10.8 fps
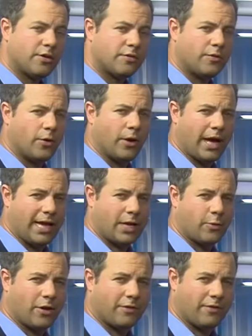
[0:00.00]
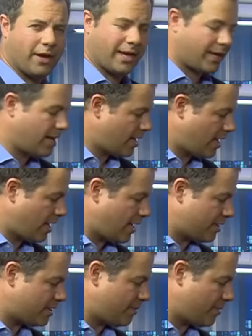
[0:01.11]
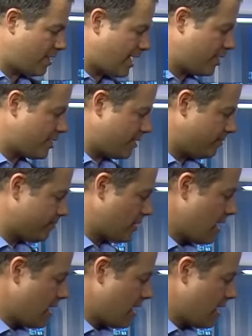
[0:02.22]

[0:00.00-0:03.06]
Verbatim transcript: for a qualifying uh, simulation.